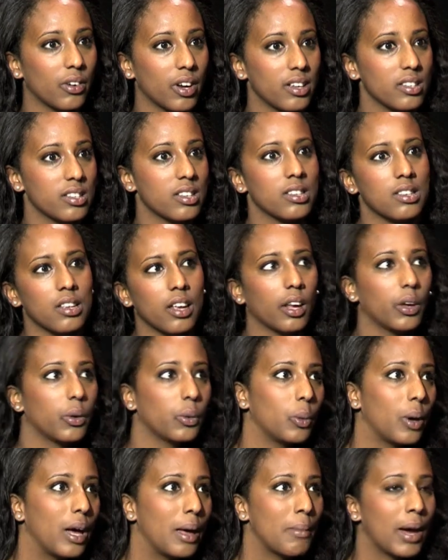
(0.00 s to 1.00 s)
crisis, like,
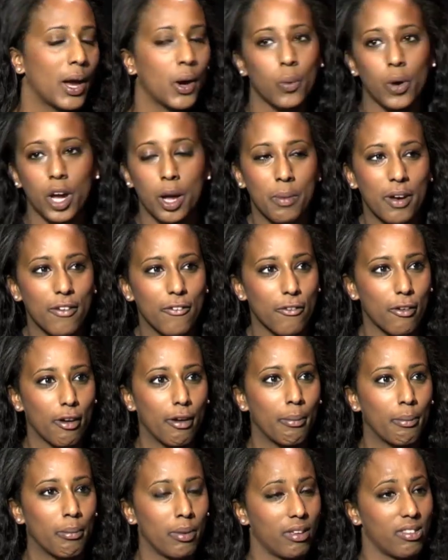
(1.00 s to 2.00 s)
who am I, where am I
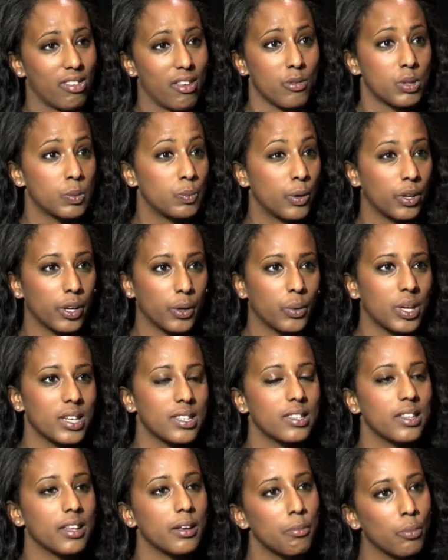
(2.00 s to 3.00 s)
from? Because I was born and
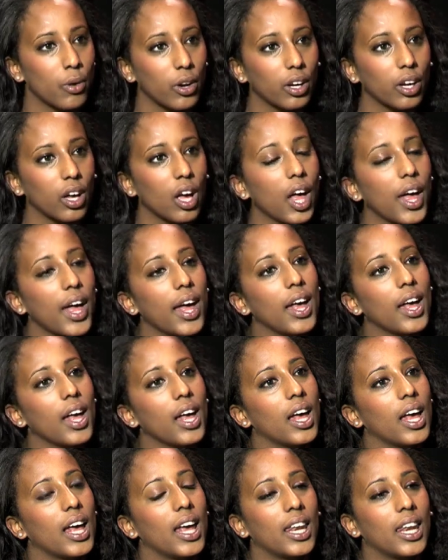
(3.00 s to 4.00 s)
raised in Denmark,
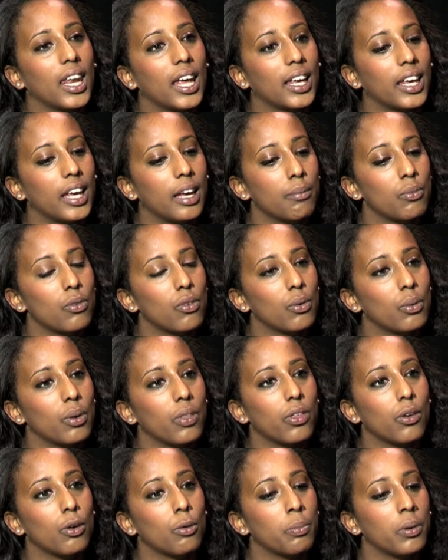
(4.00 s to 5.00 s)
and I came to
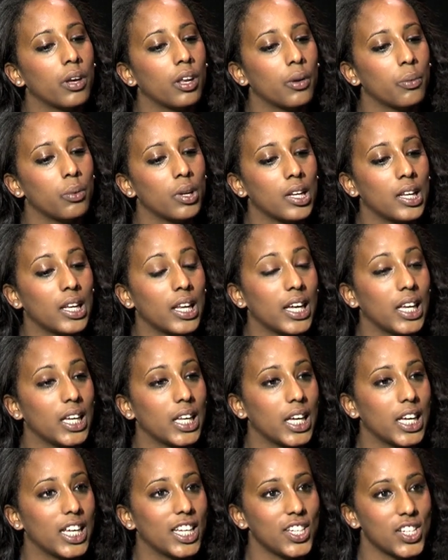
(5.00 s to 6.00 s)
Ethiopia in a really late
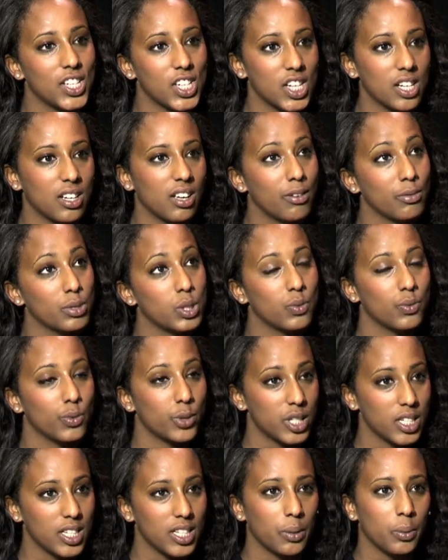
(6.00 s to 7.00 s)
age. I was
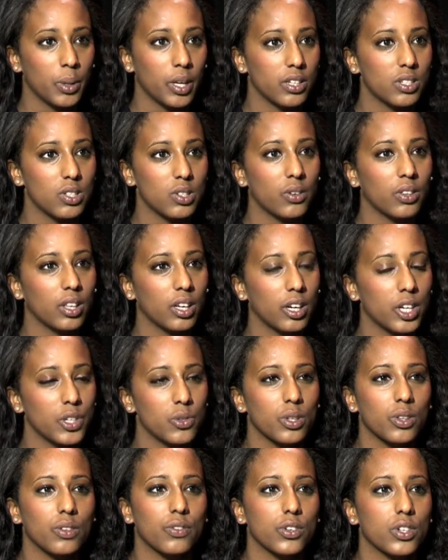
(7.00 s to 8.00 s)
14 when I saw the
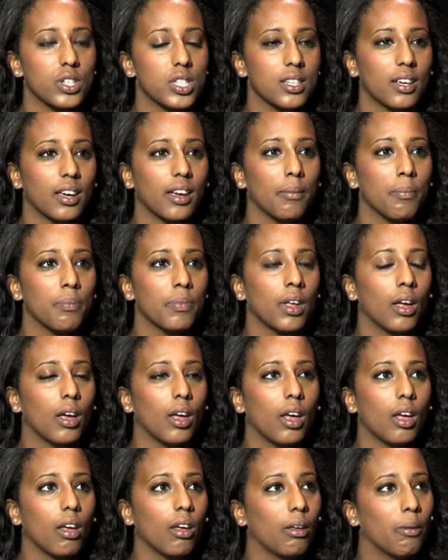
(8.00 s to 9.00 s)
country the first time,
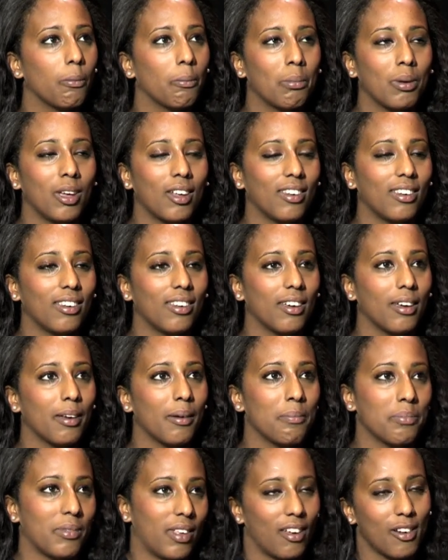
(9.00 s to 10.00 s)
but
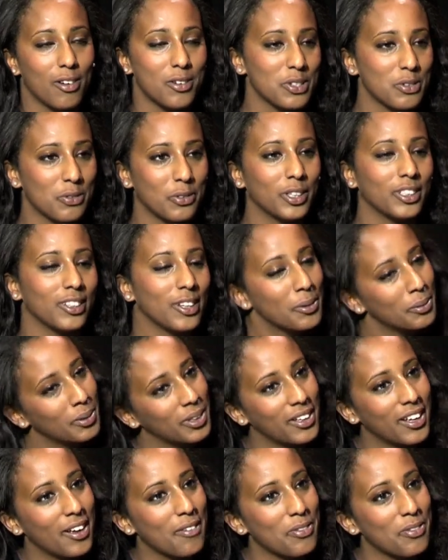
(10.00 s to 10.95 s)
I also fell in love with it